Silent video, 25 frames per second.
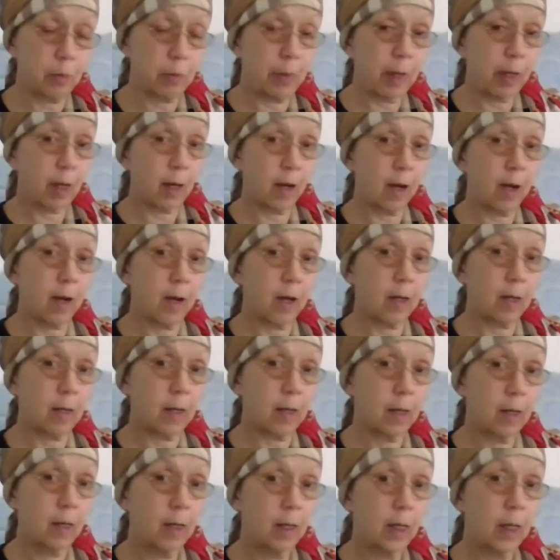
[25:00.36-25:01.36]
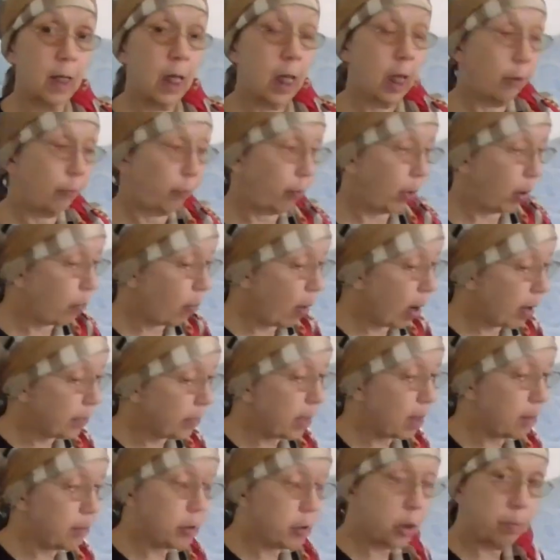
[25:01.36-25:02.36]
to be kind. If we want
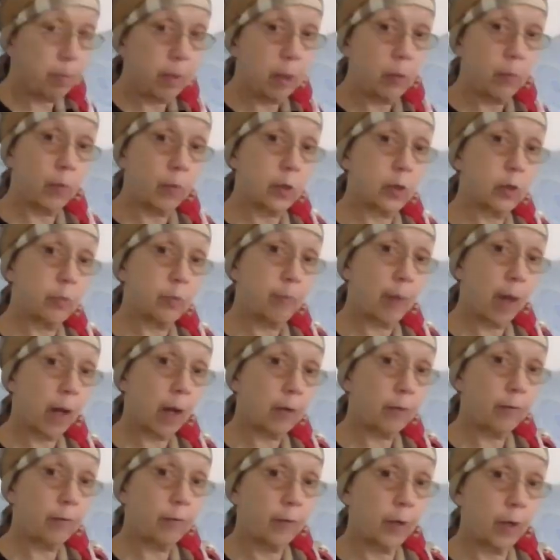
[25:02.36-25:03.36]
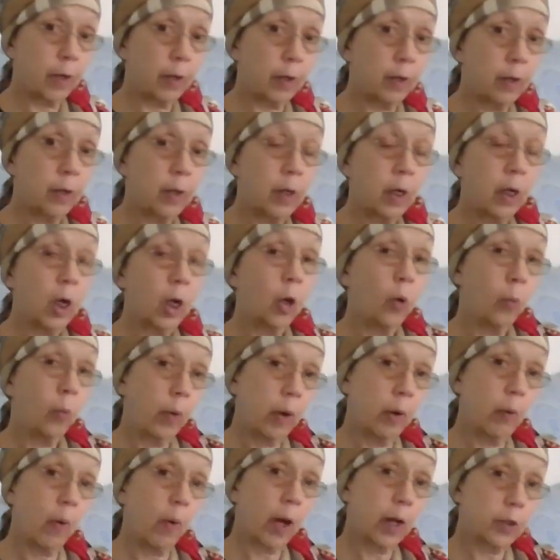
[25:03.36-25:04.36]
them to be respectful,
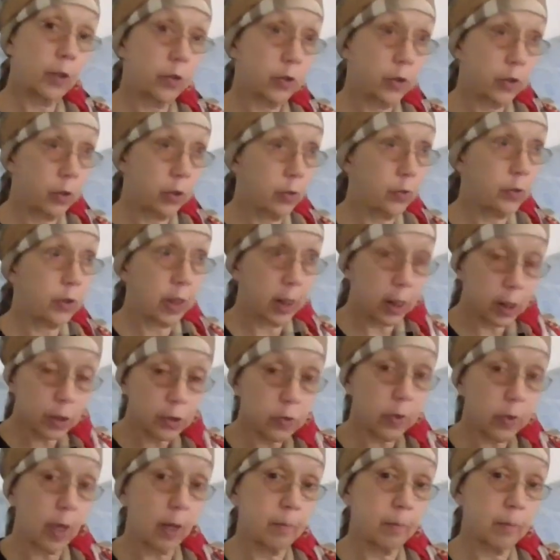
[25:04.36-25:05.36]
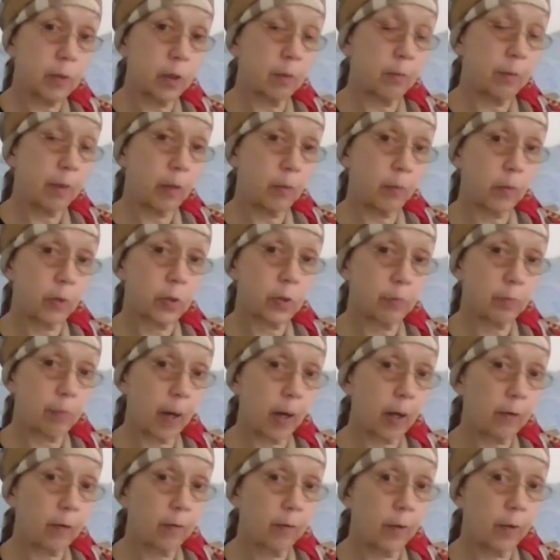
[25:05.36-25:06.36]
we want to teach them to be
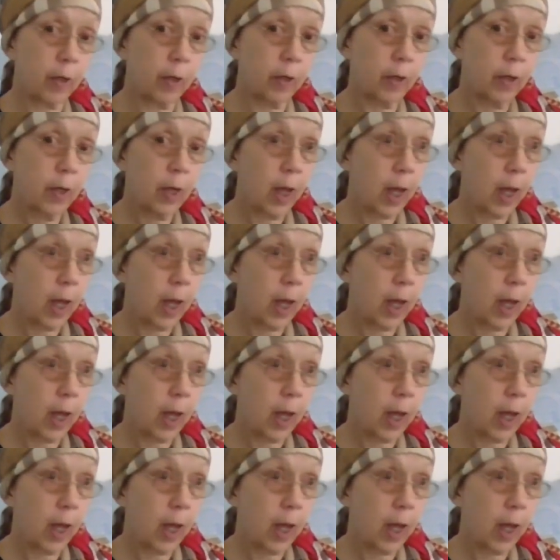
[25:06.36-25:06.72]
respectful.